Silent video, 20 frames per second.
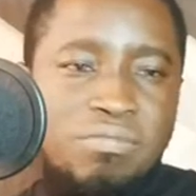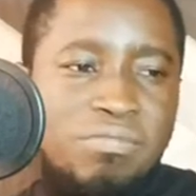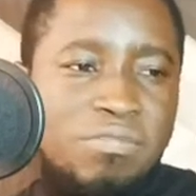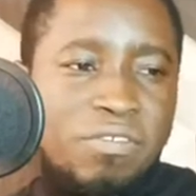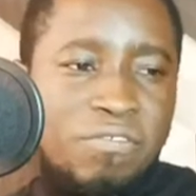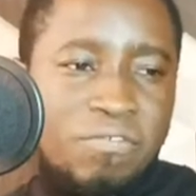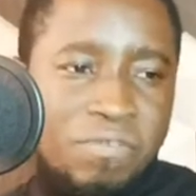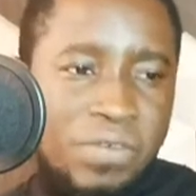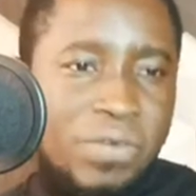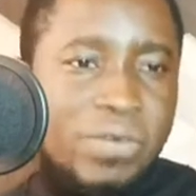
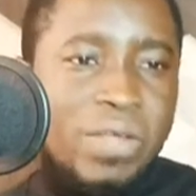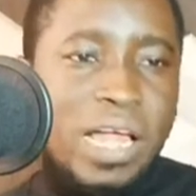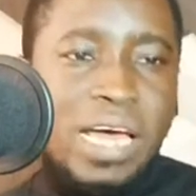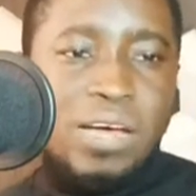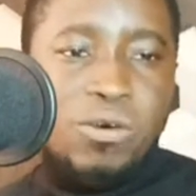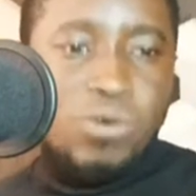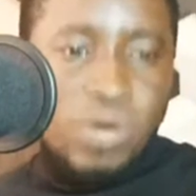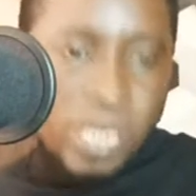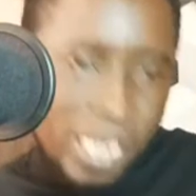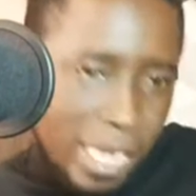feel like,
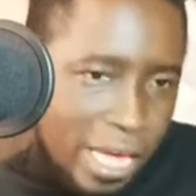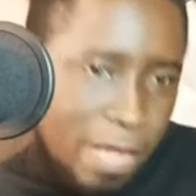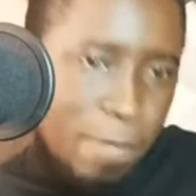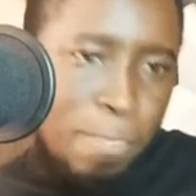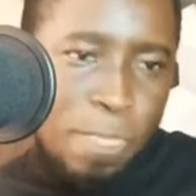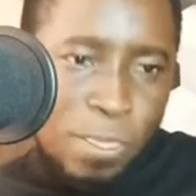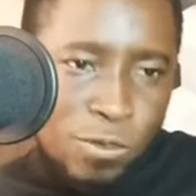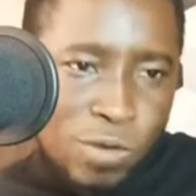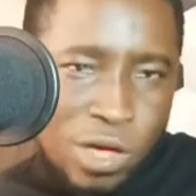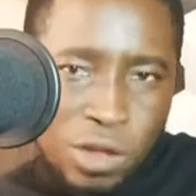okay,
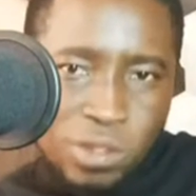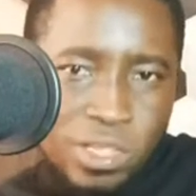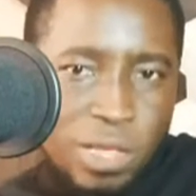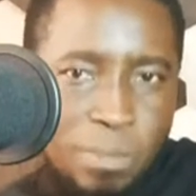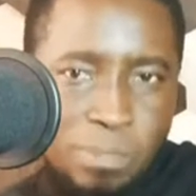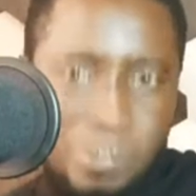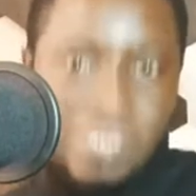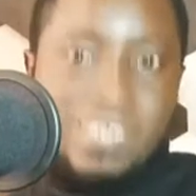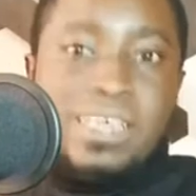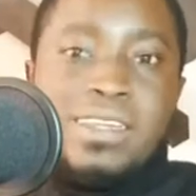you are not a
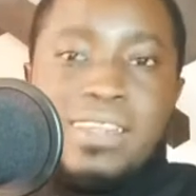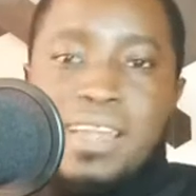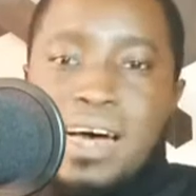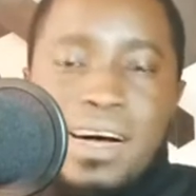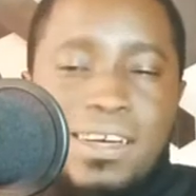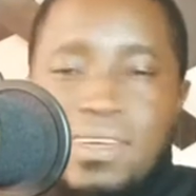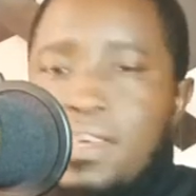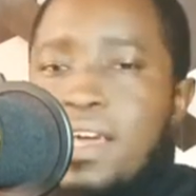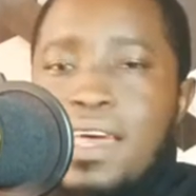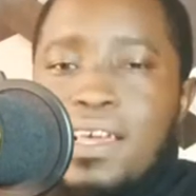pretender.
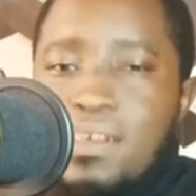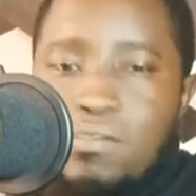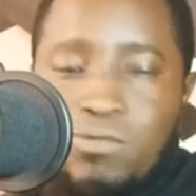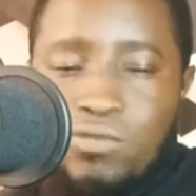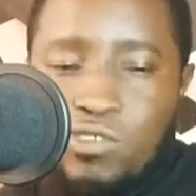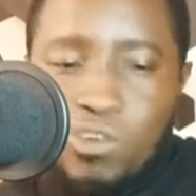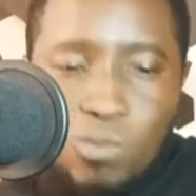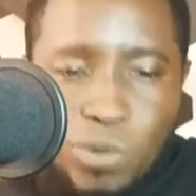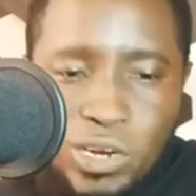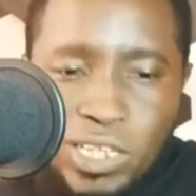
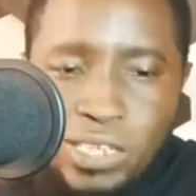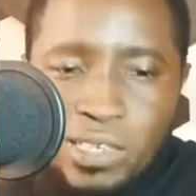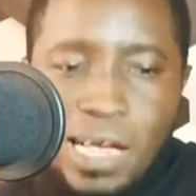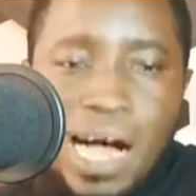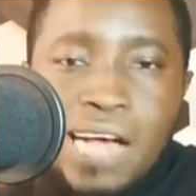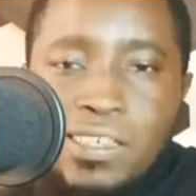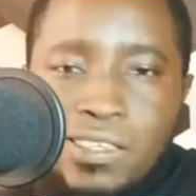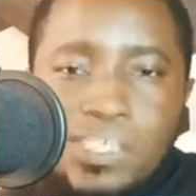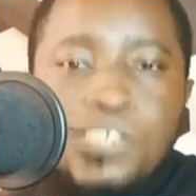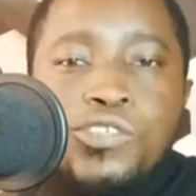Nobody is
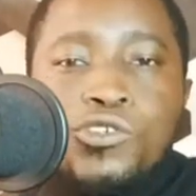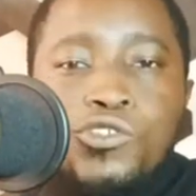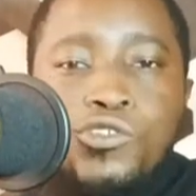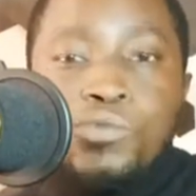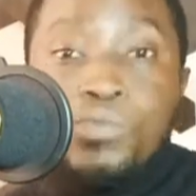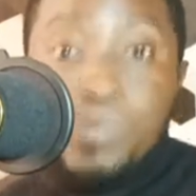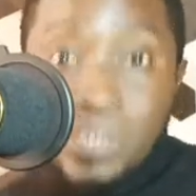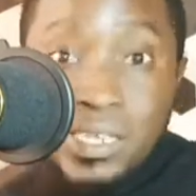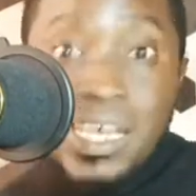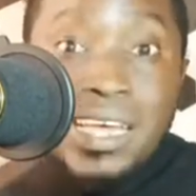asking you to
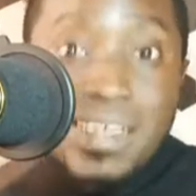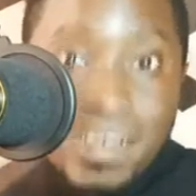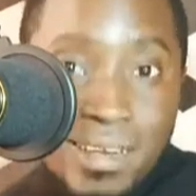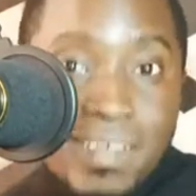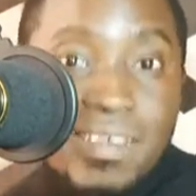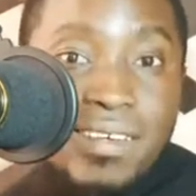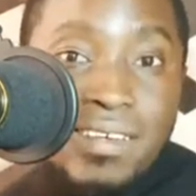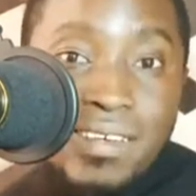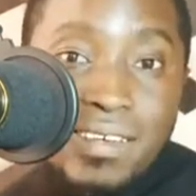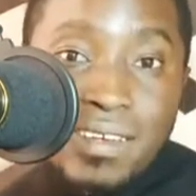pretend.
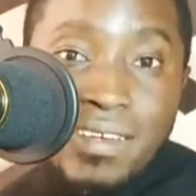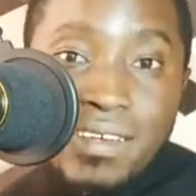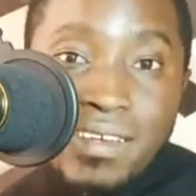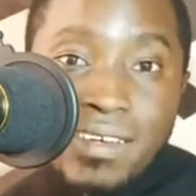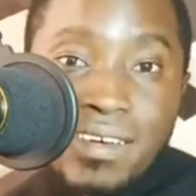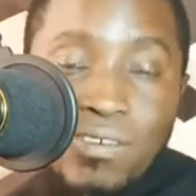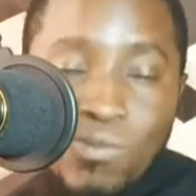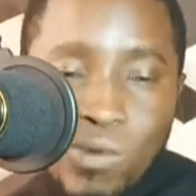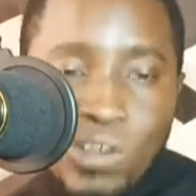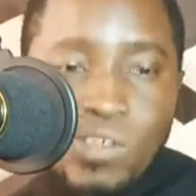
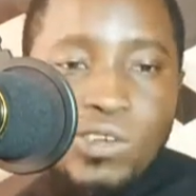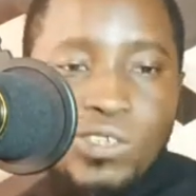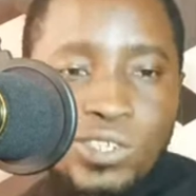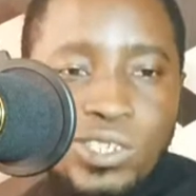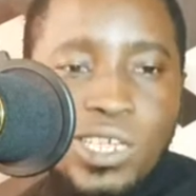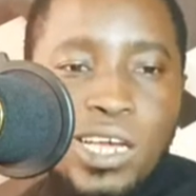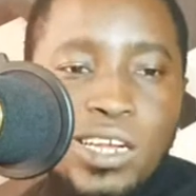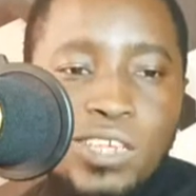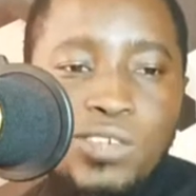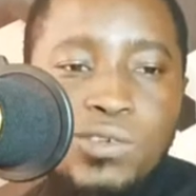We're just
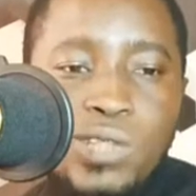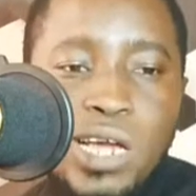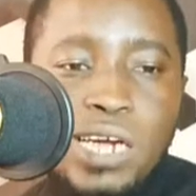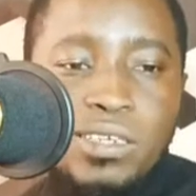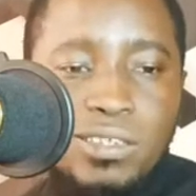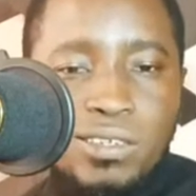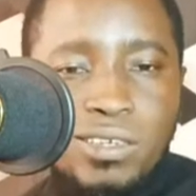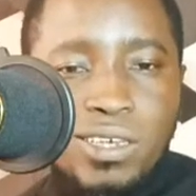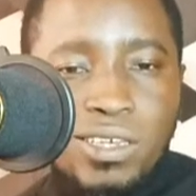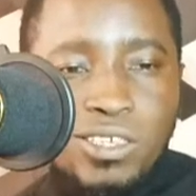telling you that
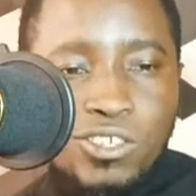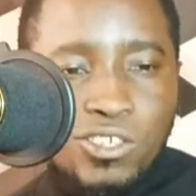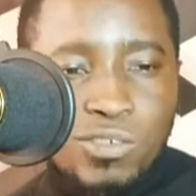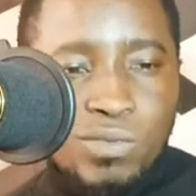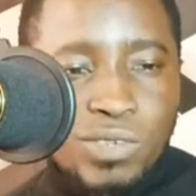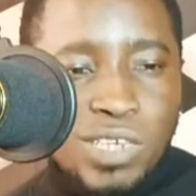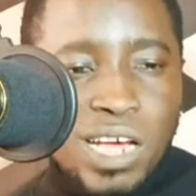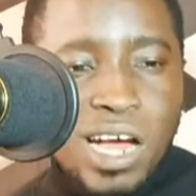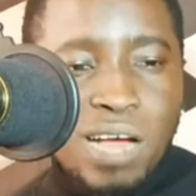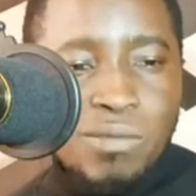
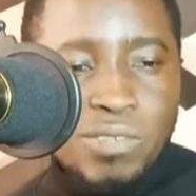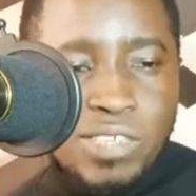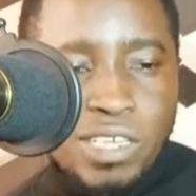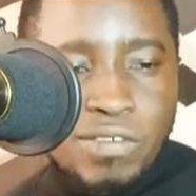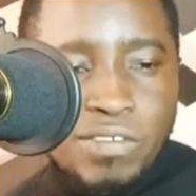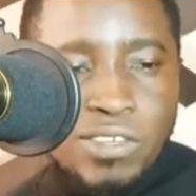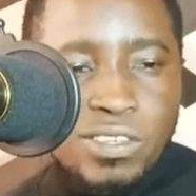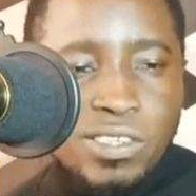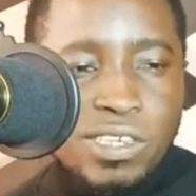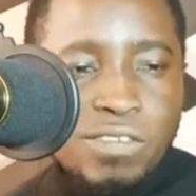sometimes give
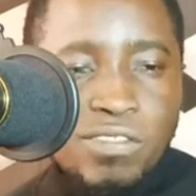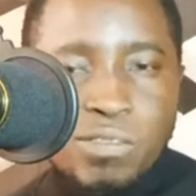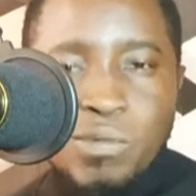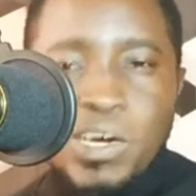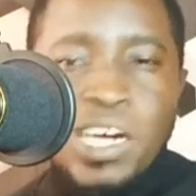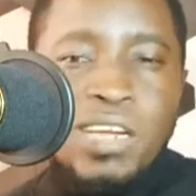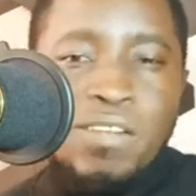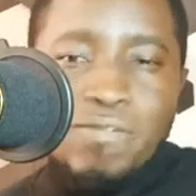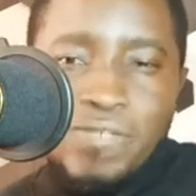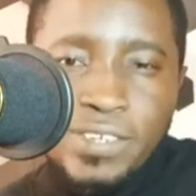yourself some
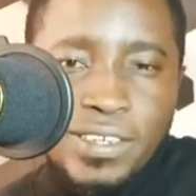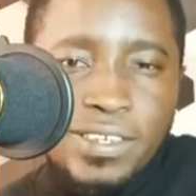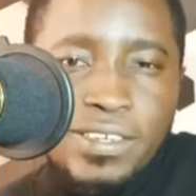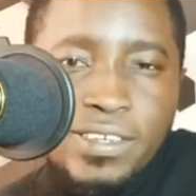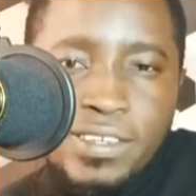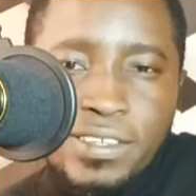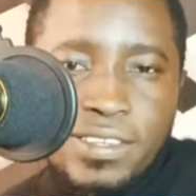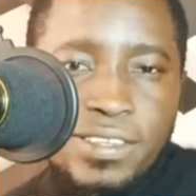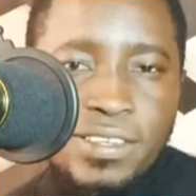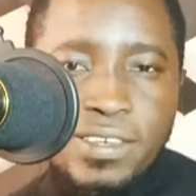kind of
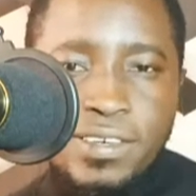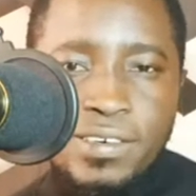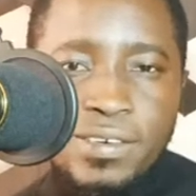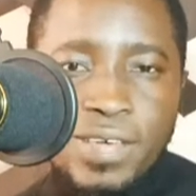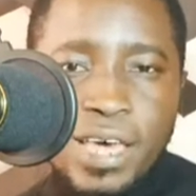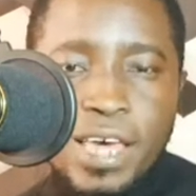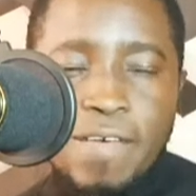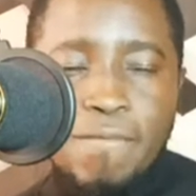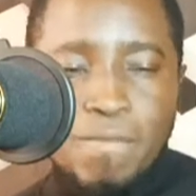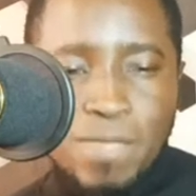dignity.
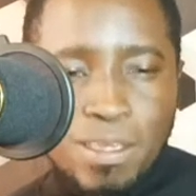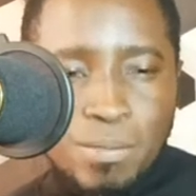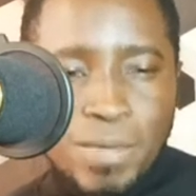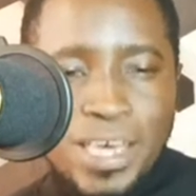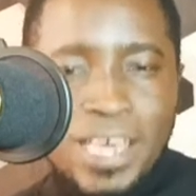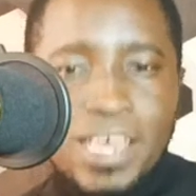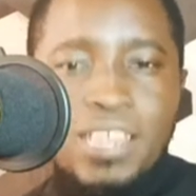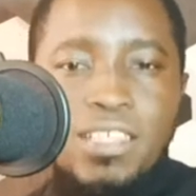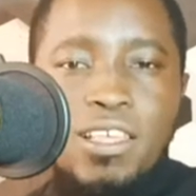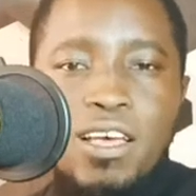Okay,
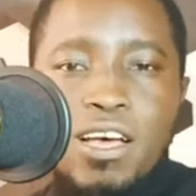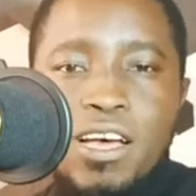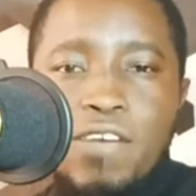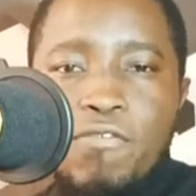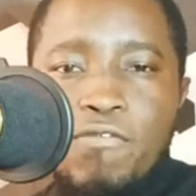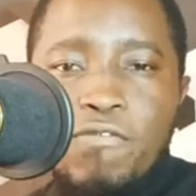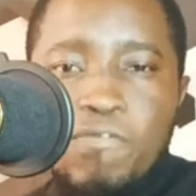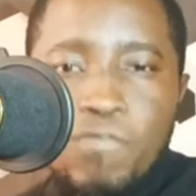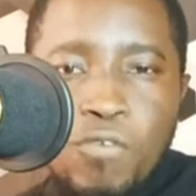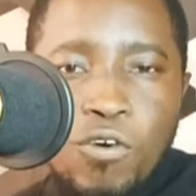make it
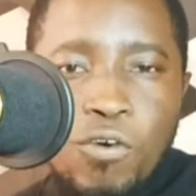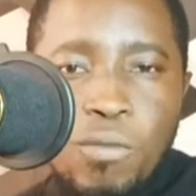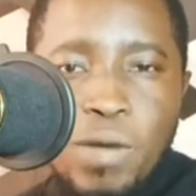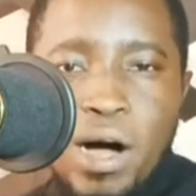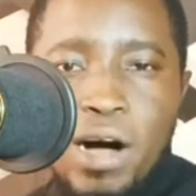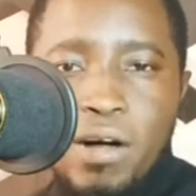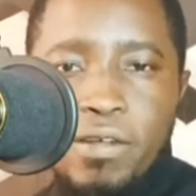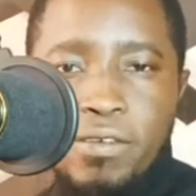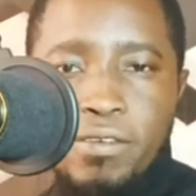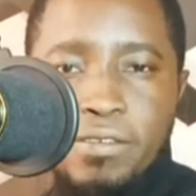
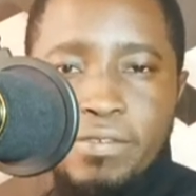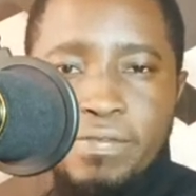formal.